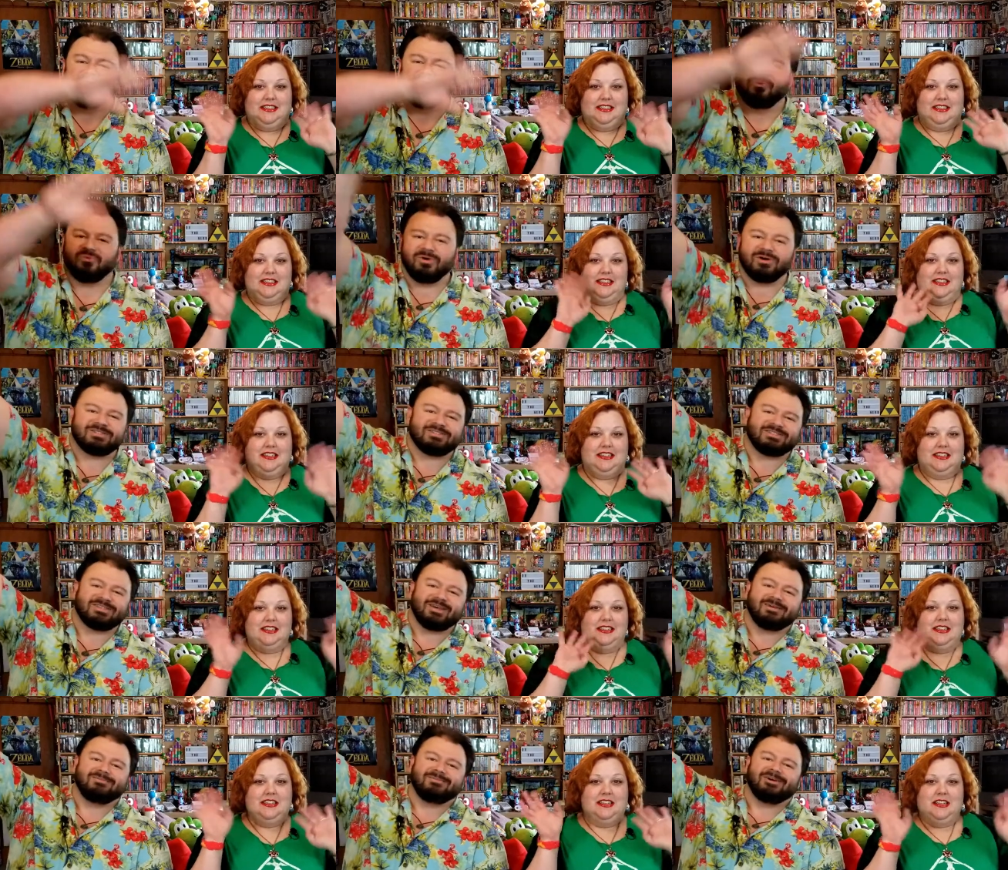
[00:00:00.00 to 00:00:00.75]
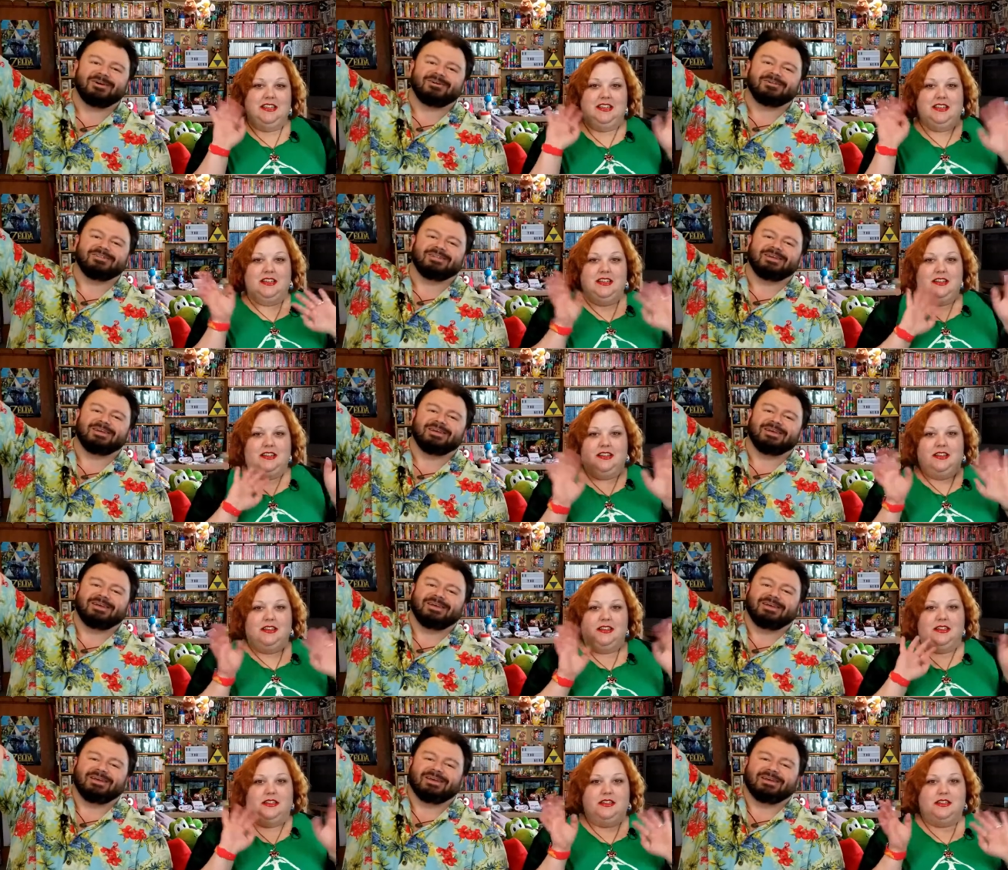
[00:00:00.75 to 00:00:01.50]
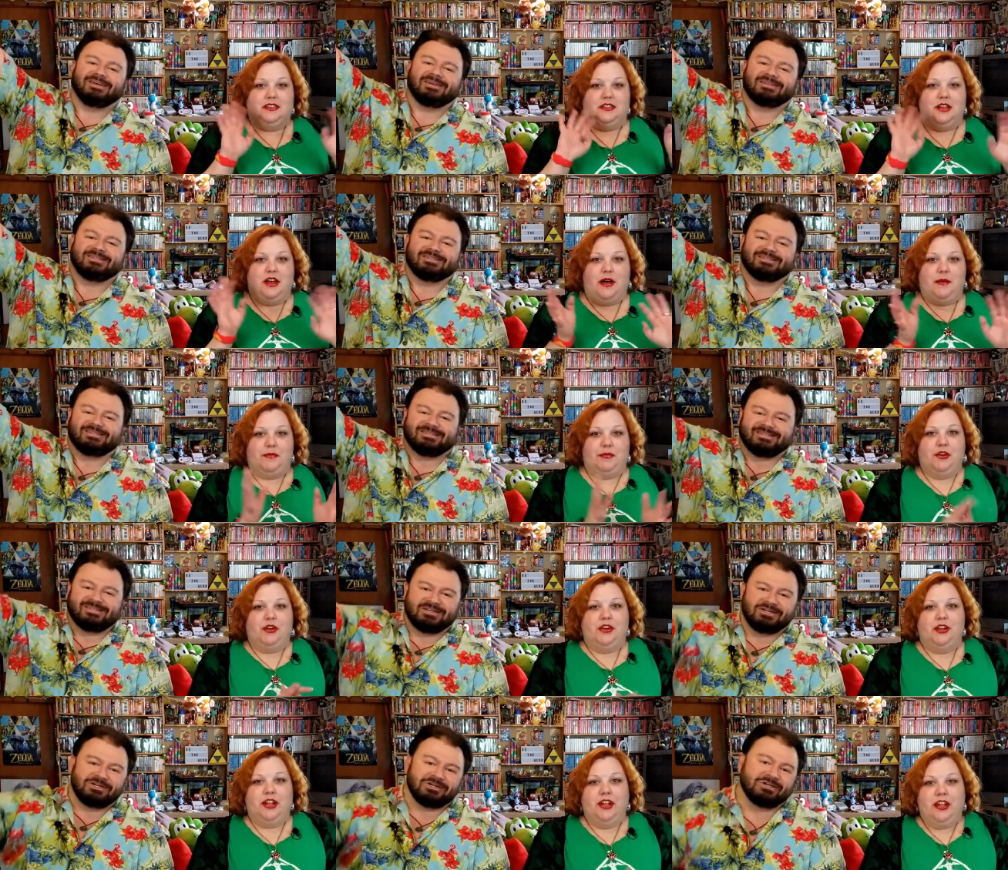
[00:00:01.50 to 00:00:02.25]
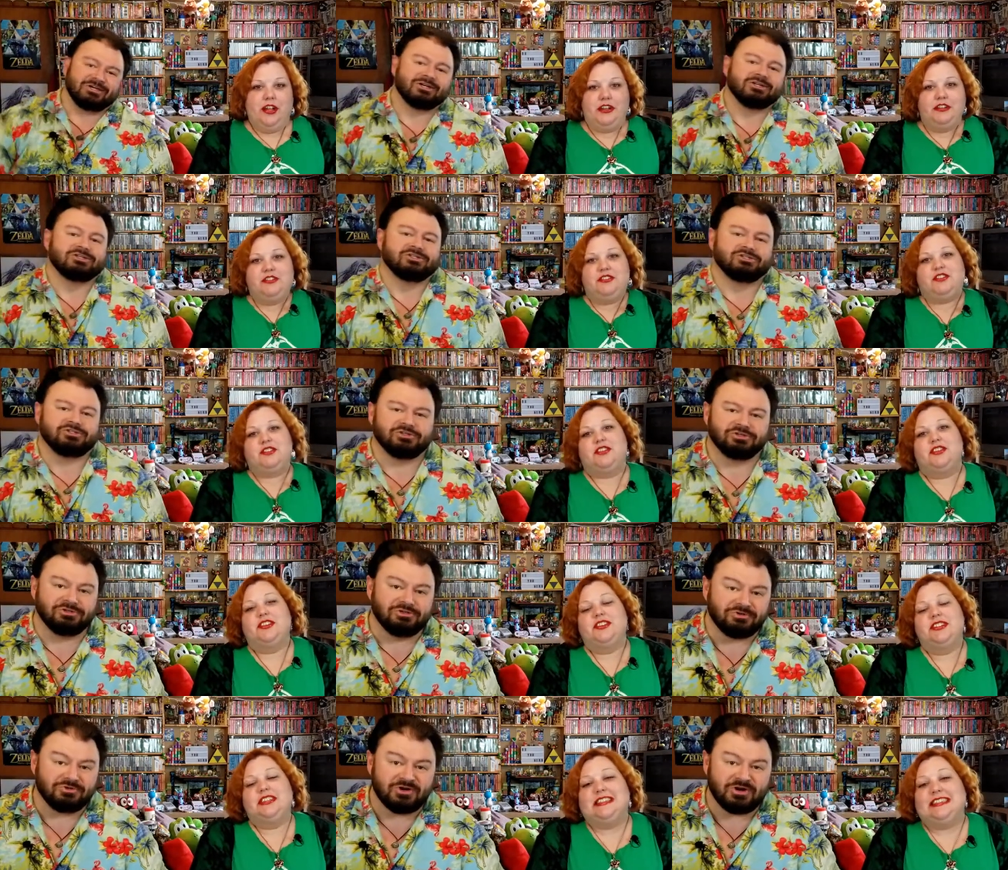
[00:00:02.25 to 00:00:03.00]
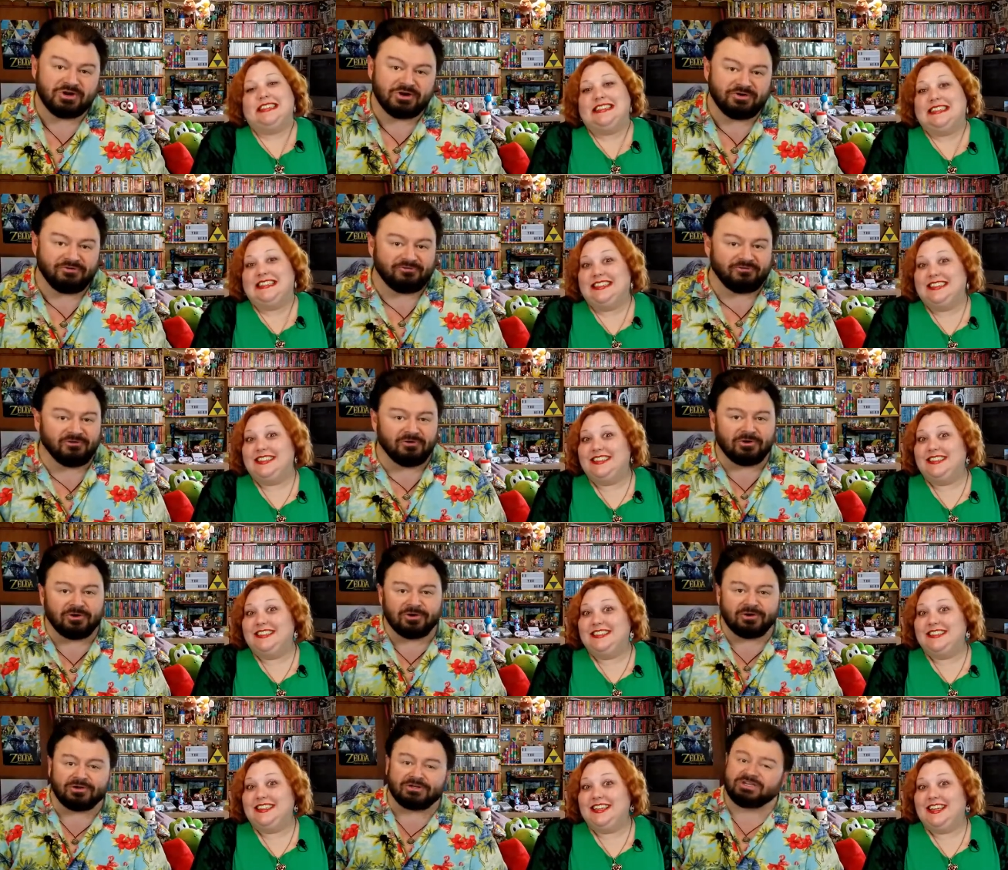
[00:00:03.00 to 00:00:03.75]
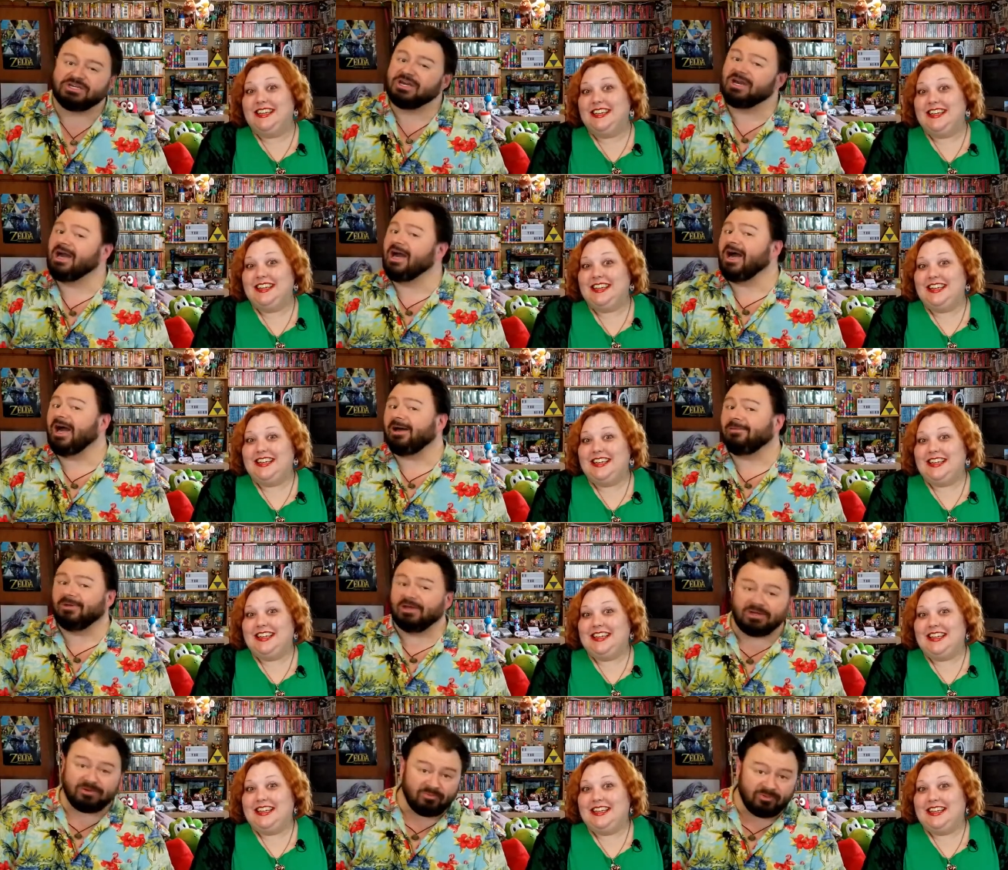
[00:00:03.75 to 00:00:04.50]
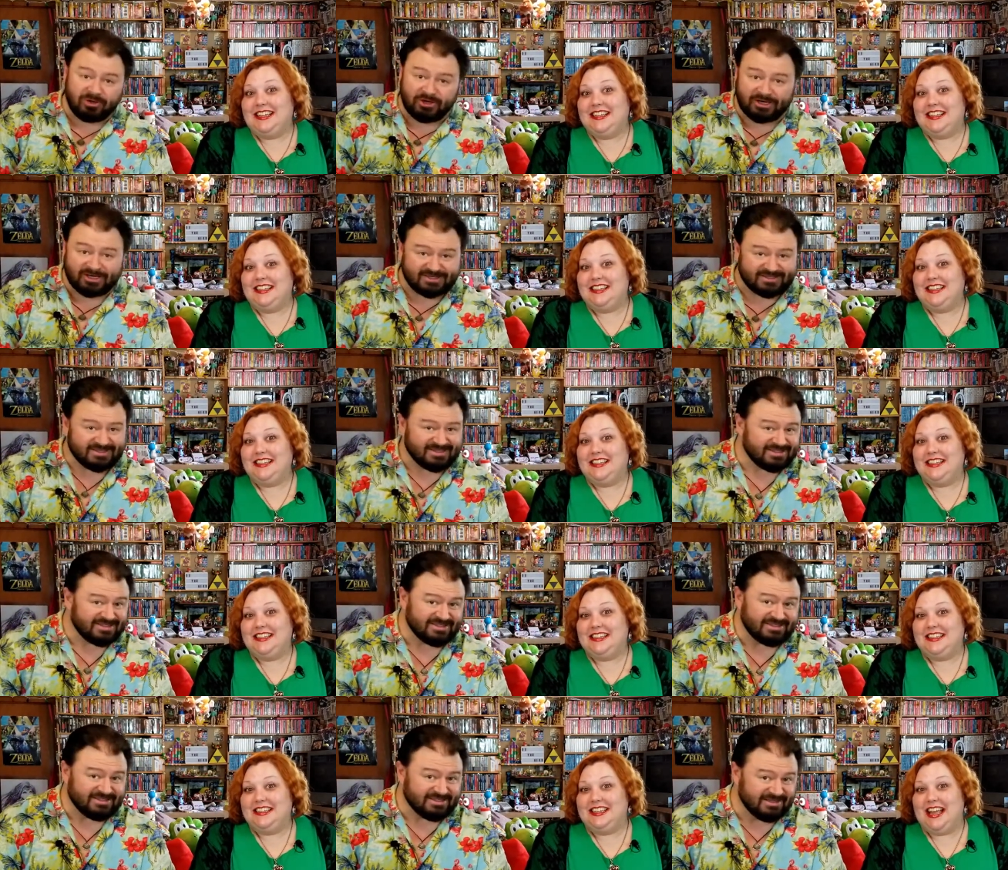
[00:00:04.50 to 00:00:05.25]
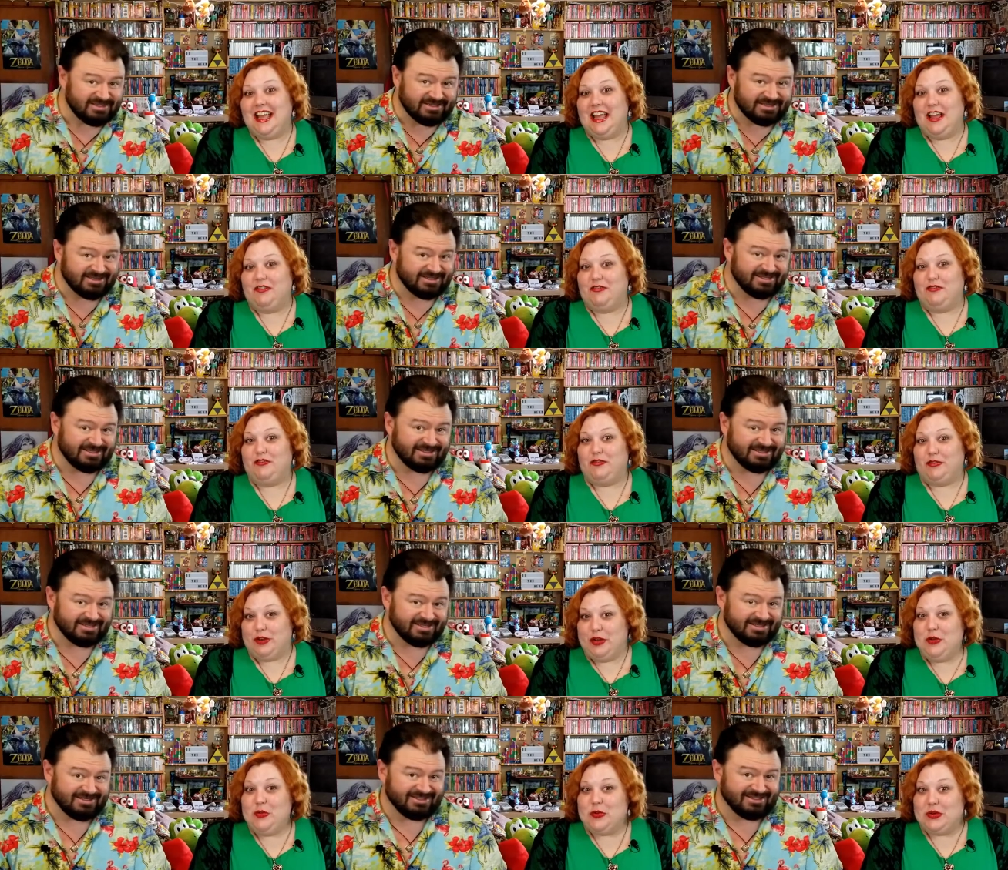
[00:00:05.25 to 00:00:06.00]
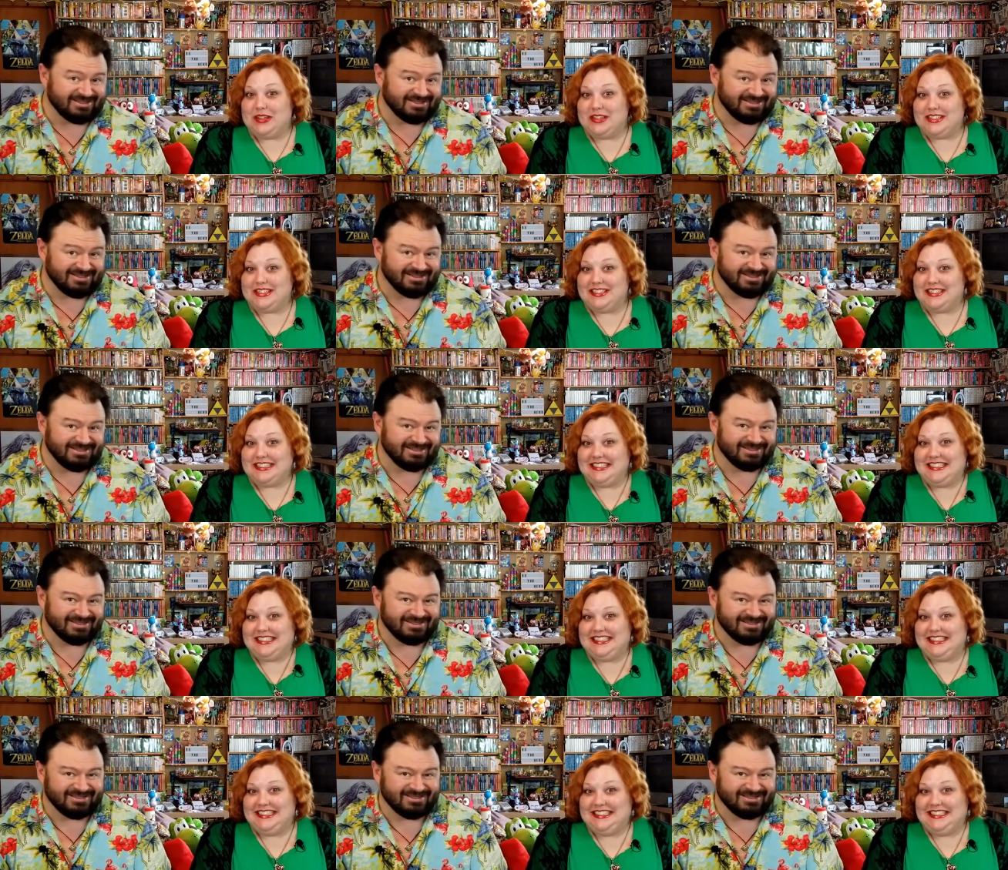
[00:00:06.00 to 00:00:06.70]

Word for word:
Speaker 1: What's up, nerdlings?
Speaker 2: What's up, nerdlings?
Speaker 1: Do you nerd for comic books?
Speaker 2: And free ones.